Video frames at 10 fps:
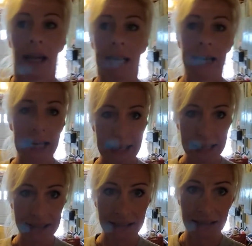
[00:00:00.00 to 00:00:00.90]
I
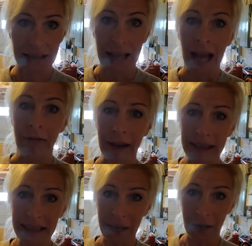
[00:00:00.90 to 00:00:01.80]

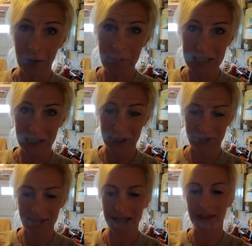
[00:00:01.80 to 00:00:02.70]
finally got all the
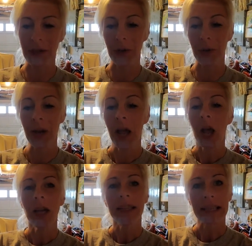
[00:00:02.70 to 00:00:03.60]
materials. So
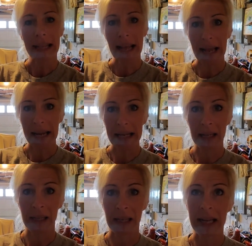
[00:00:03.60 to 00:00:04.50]
today
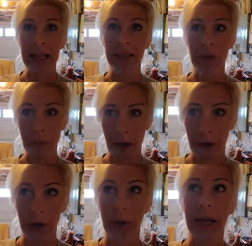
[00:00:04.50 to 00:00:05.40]
and
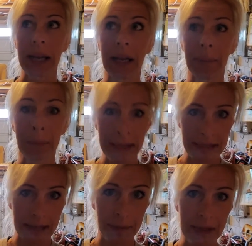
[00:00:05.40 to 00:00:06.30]
tomorrow and
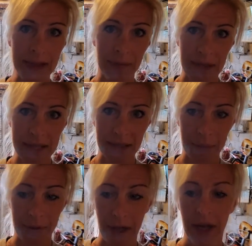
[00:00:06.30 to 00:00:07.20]
Monday, because Monday's
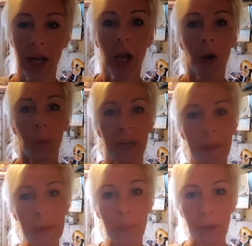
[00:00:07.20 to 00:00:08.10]
Labor Day, we're going to
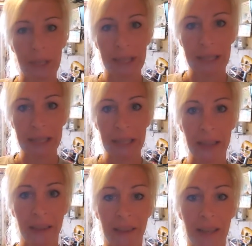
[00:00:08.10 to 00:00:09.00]
be putting in
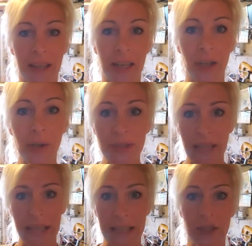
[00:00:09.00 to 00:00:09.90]
the
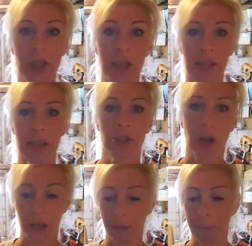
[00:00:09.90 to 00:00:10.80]
gooseneck hitch in the
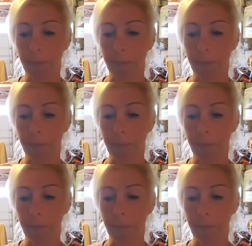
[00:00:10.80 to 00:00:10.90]
truck.